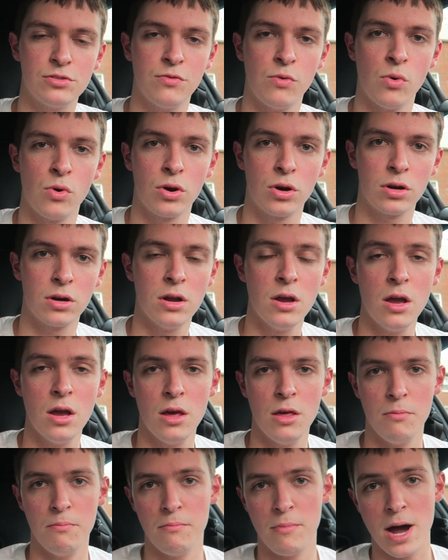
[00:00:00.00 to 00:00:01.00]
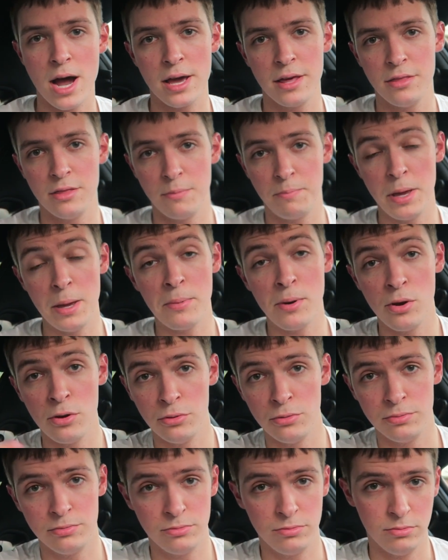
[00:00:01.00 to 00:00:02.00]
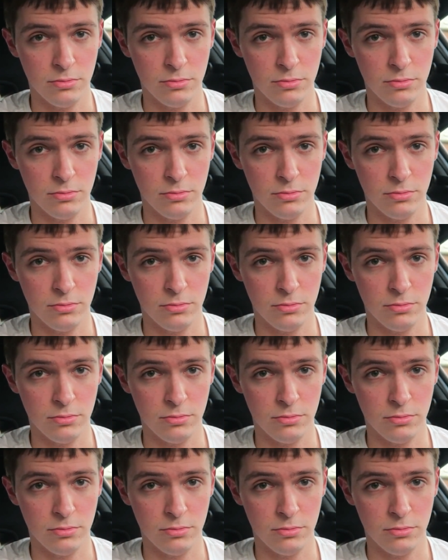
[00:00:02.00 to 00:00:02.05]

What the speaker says: for the people who